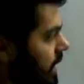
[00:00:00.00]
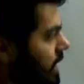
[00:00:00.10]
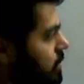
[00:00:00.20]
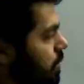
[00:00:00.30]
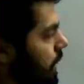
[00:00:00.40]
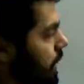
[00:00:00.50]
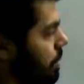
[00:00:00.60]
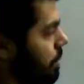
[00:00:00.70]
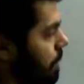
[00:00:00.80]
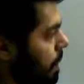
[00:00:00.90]
that's
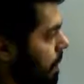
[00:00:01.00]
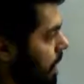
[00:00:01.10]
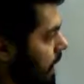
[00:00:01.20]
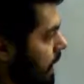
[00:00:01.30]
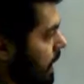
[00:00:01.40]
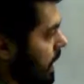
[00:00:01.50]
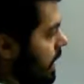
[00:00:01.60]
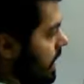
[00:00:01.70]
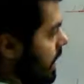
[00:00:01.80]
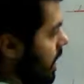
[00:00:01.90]
why
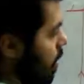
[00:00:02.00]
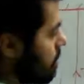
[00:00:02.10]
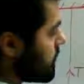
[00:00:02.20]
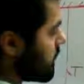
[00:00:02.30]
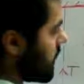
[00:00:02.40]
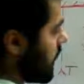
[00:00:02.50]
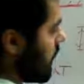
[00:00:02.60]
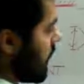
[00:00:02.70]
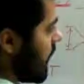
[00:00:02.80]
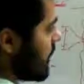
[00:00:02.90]
object
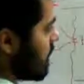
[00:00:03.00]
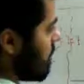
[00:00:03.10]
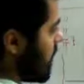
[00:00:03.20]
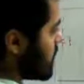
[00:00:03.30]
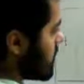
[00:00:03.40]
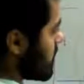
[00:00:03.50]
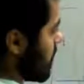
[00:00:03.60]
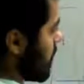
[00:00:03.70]
A and the mass